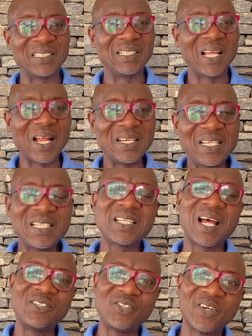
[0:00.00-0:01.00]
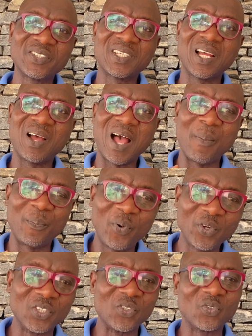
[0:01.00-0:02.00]
And these are just
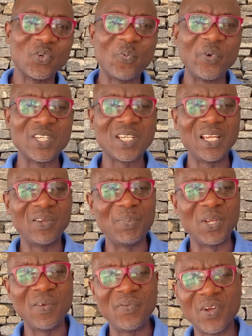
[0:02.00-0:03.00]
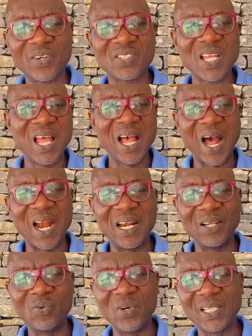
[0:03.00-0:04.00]
approaches to which behaviors are
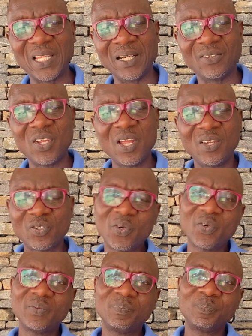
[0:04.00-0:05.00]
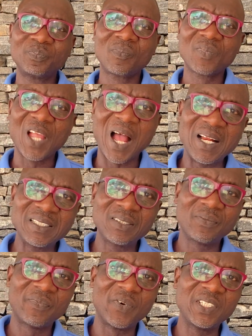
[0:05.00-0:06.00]
regulated. So, and
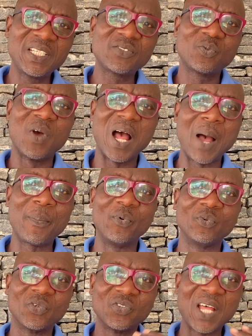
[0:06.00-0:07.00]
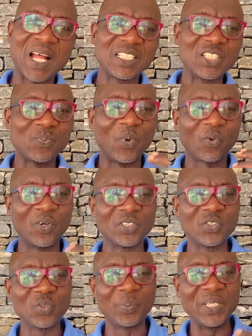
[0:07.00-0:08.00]
for this to happen, societies must
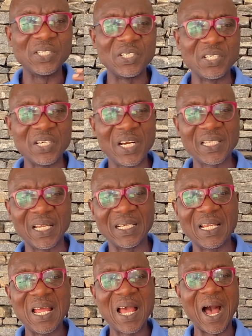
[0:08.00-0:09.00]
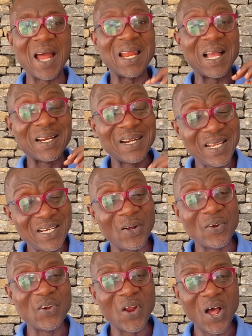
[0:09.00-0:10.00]
continue to be integrated and agreed
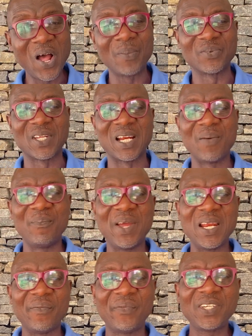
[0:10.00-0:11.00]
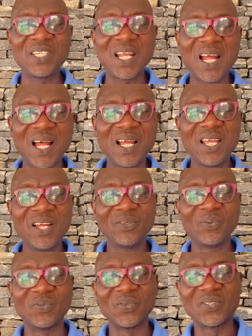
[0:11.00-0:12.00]
on norms that are beneficial
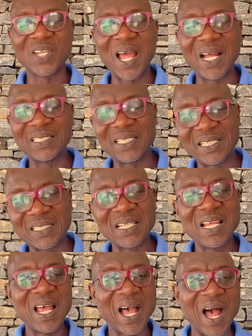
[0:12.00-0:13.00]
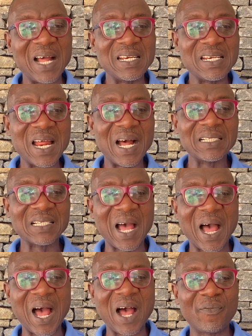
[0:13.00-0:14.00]
to societies and that
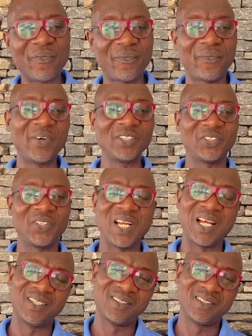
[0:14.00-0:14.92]
are functional.